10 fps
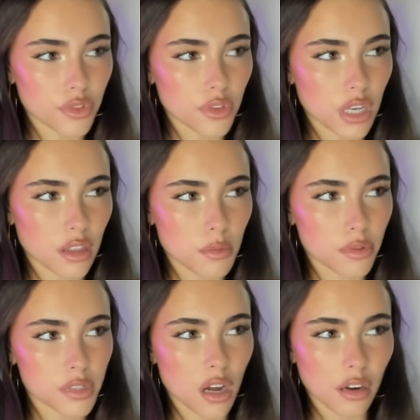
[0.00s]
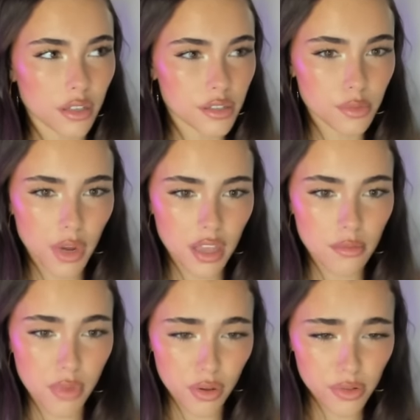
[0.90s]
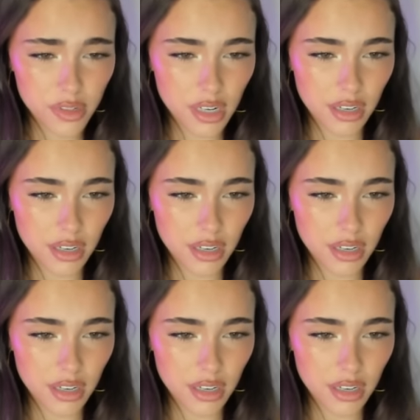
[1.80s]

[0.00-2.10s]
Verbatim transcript: in the most honest way the most.